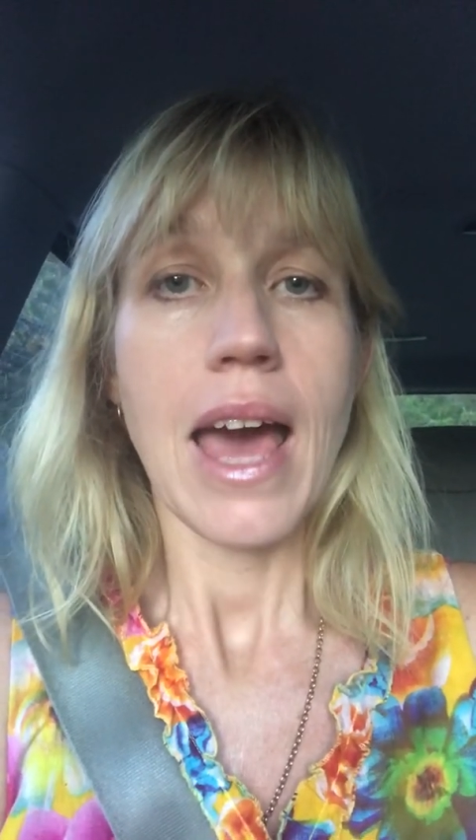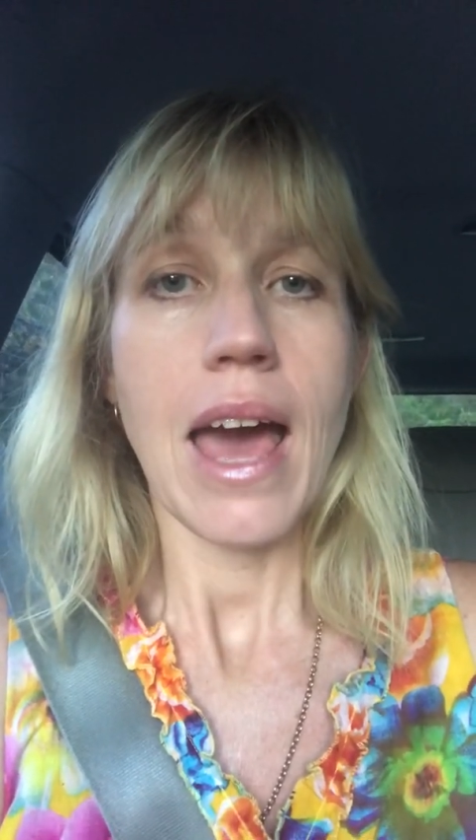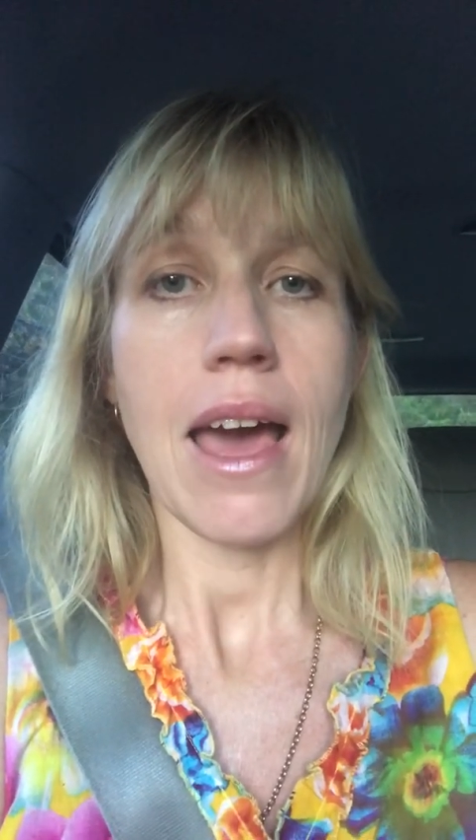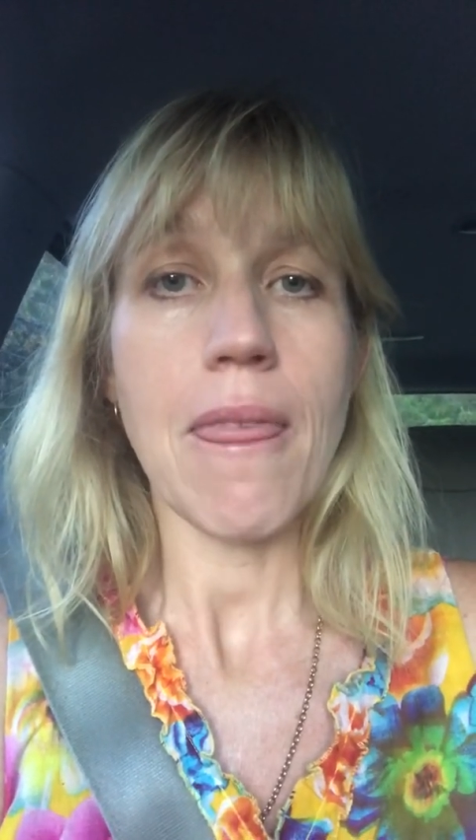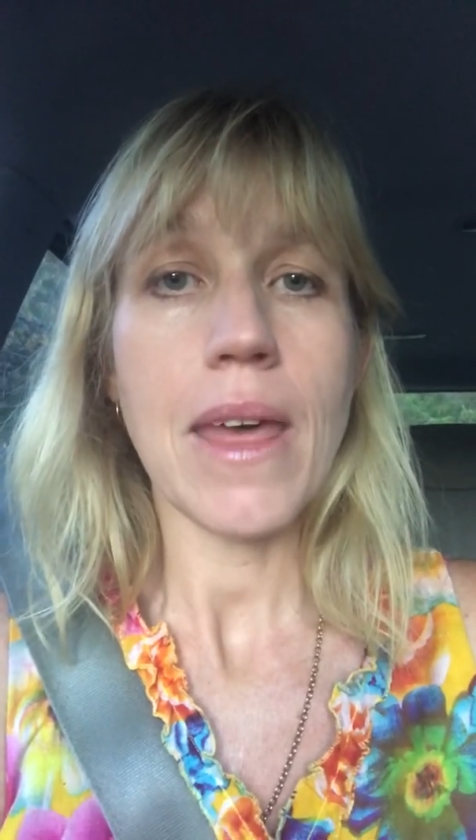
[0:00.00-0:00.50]

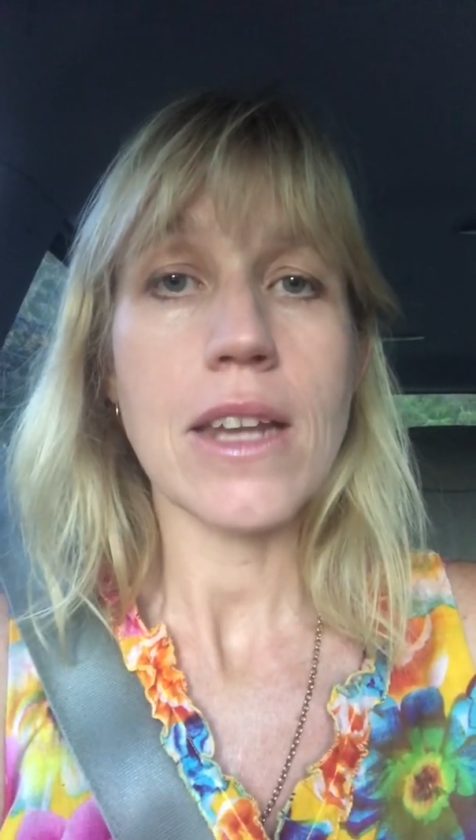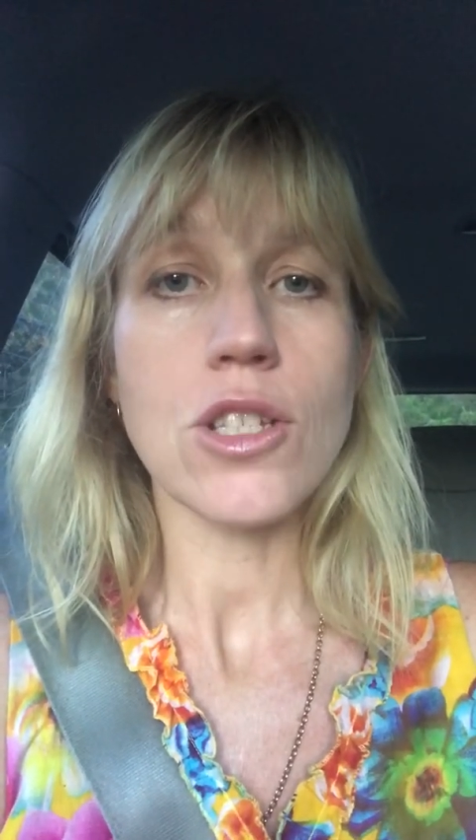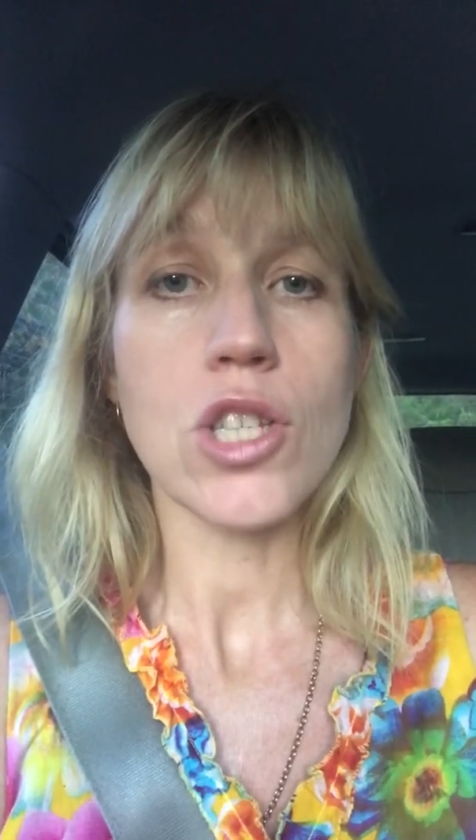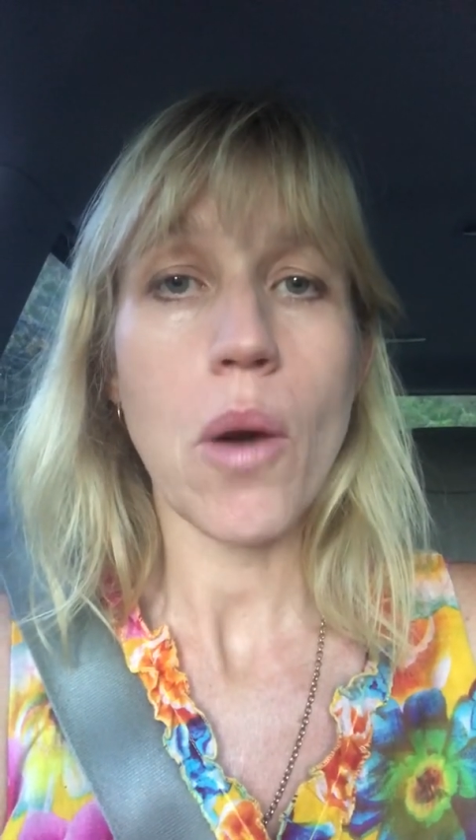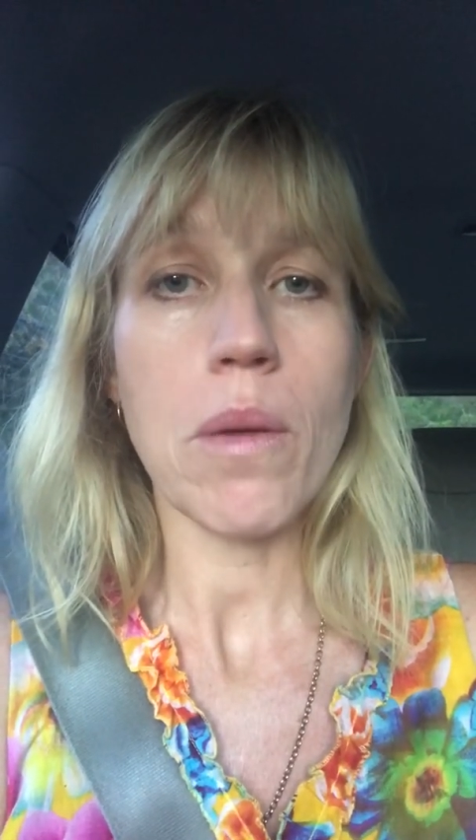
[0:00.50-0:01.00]
and that is
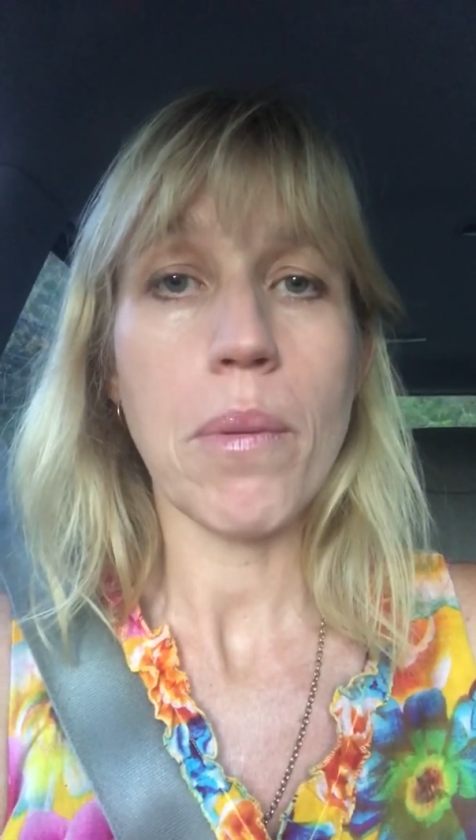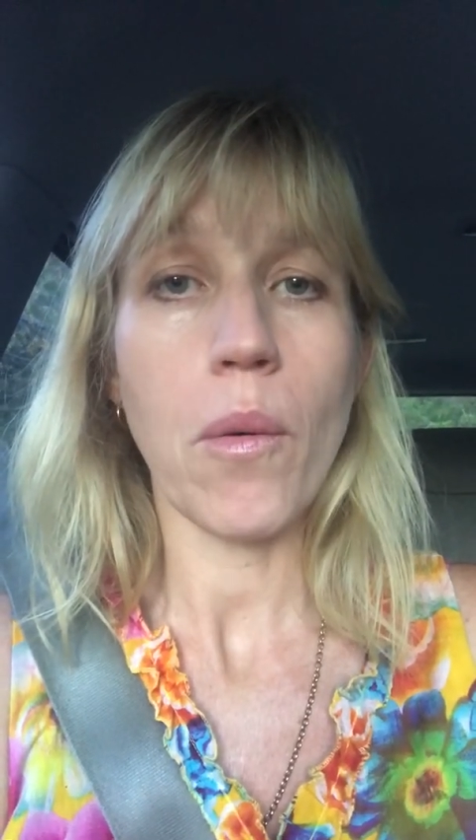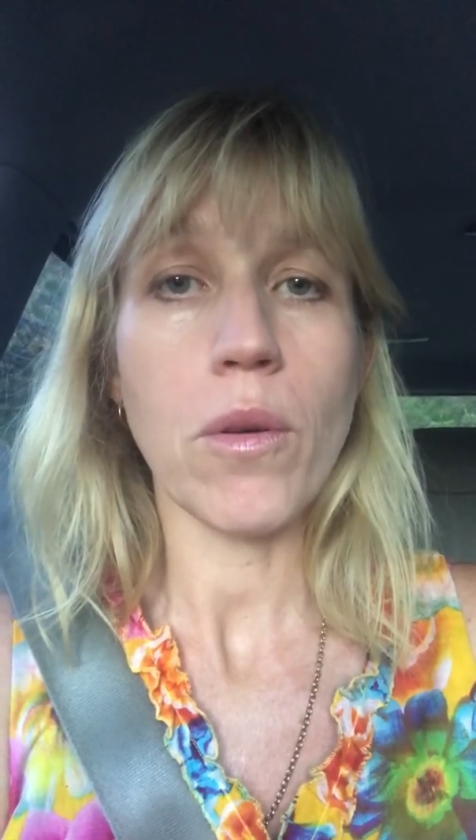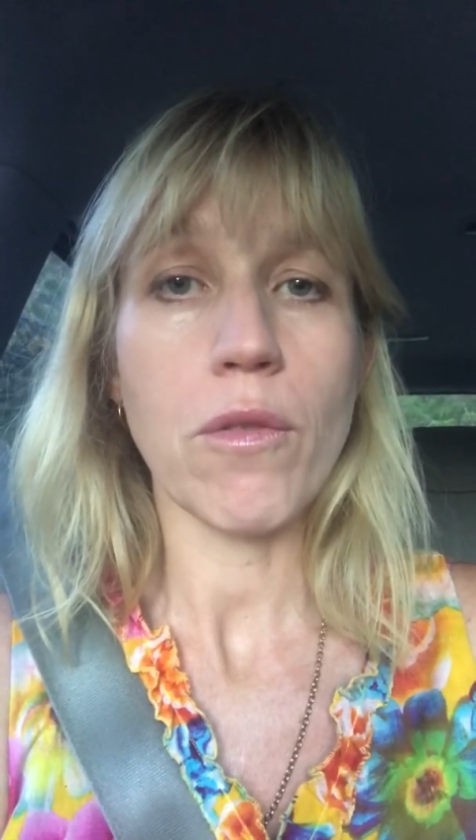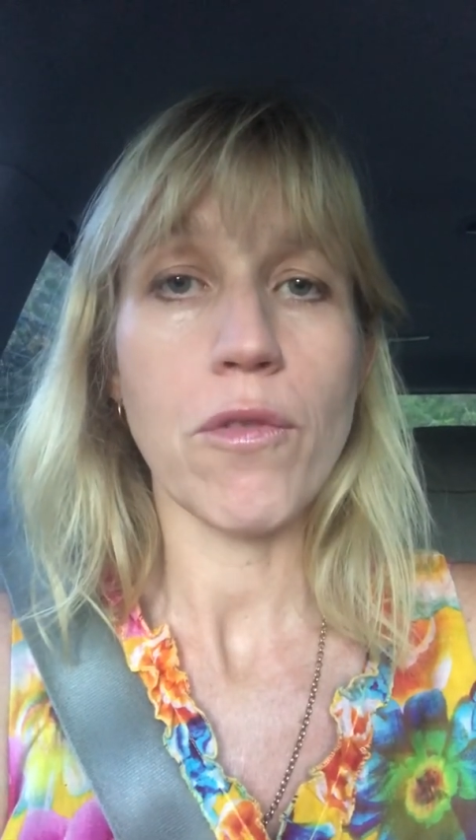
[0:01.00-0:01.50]
so important